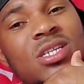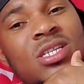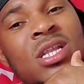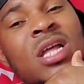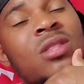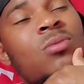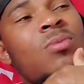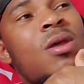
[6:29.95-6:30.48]

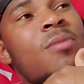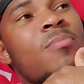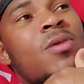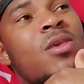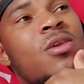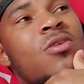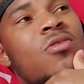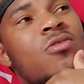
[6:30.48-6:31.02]
That would
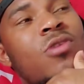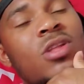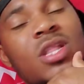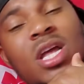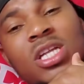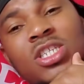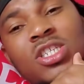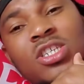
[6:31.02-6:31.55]
be a great
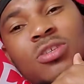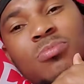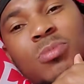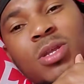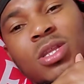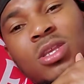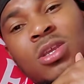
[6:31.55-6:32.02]
achievement.